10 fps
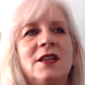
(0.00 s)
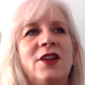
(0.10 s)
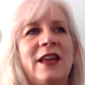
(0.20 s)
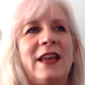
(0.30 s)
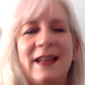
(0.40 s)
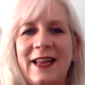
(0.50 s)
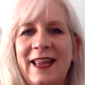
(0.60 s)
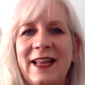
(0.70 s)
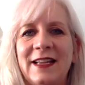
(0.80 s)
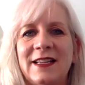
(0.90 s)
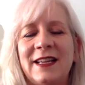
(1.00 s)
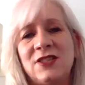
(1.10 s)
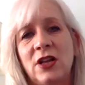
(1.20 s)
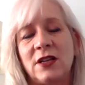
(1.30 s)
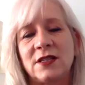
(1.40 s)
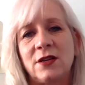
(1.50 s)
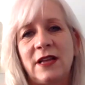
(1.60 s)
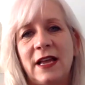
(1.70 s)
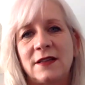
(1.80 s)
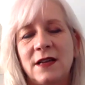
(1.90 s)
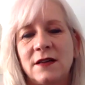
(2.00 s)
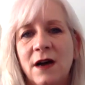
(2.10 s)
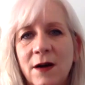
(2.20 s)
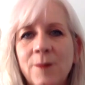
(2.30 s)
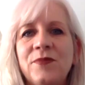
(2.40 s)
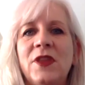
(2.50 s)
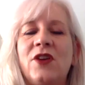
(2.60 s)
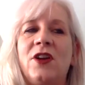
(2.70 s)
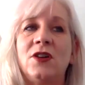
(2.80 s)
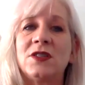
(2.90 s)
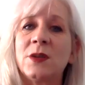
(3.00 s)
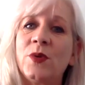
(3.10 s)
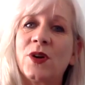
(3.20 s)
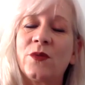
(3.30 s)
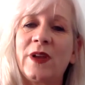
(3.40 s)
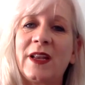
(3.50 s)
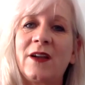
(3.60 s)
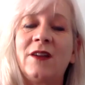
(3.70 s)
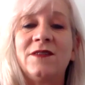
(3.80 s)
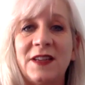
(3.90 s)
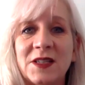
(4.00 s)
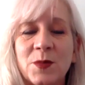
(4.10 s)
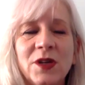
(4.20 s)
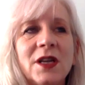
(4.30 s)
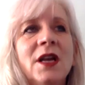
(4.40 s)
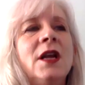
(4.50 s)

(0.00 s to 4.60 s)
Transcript: You can get, again, angeliczodiac.com. You can also book a reading on Facebook.